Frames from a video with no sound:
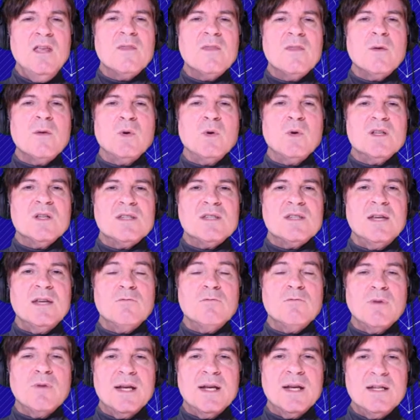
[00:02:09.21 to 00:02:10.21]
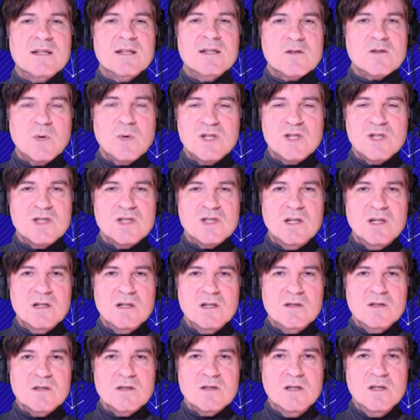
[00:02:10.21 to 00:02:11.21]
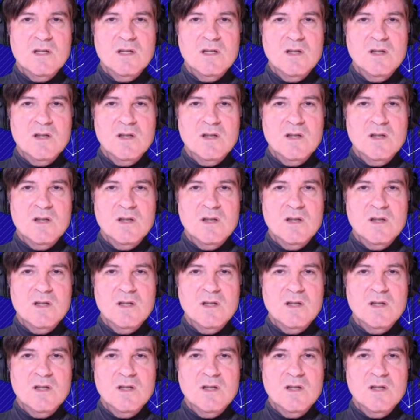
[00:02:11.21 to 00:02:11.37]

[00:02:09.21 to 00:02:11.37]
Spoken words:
They will contain readiness questionnaires